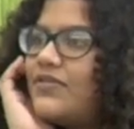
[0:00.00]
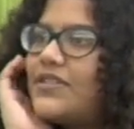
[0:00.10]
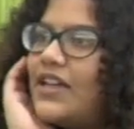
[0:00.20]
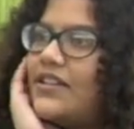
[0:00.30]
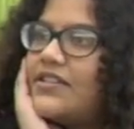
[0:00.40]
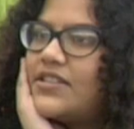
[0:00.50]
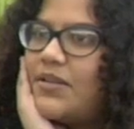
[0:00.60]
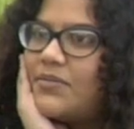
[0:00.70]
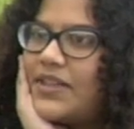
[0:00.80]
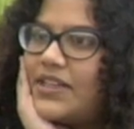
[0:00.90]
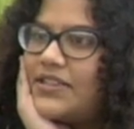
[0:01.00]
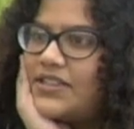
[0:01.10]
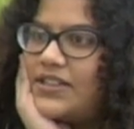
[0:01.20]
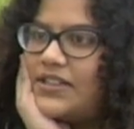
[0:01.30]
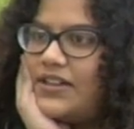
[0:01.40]
have done something
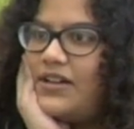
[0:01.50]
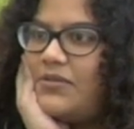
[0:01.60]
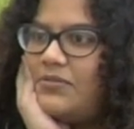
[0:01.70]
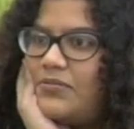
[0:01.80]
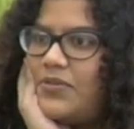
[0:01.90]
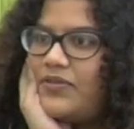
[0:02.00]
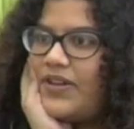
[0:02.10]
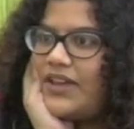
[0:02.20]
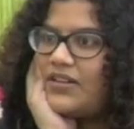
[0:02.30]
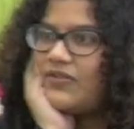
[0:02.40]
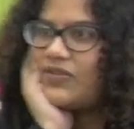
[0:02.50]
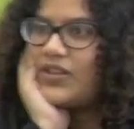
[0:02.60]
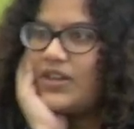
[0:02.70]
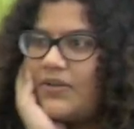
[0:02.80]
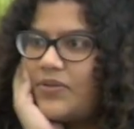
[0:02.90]
to prevent
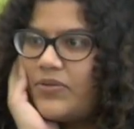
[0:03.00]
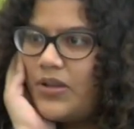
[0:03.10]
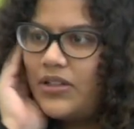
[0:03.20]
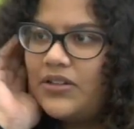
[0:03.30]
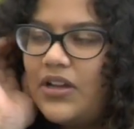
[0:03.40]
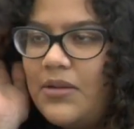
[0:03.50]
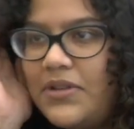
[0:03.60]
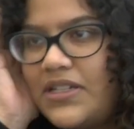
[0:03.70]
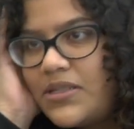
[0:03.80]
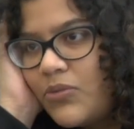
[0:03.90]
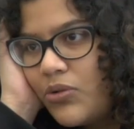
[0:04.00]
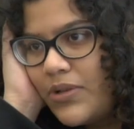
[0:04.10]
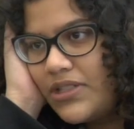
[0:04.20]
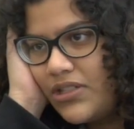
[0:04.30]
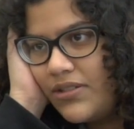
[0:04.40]
Vietnam from communism, or
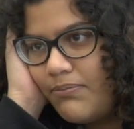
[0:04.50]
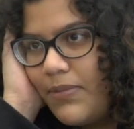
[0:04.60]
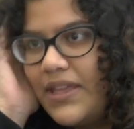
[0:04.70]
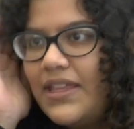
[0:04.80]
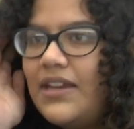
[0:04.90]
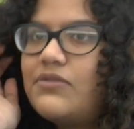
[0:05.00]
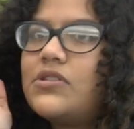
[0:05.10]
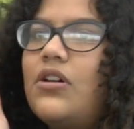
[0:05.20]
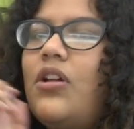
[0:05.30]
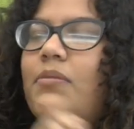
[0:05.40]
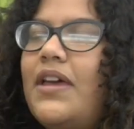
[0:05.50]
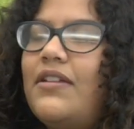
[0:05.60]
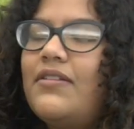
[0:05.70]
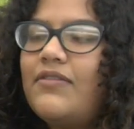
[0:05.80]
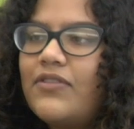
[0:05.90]
was it by then it was all men
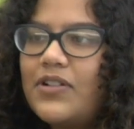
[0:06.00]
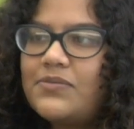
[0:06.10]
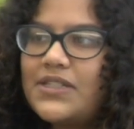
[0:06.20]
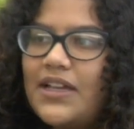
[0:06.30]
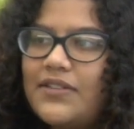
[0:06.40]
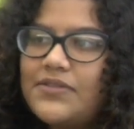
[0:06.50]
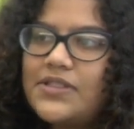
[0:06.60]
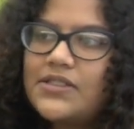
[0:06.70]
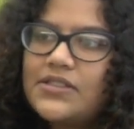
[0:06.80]
for themselves?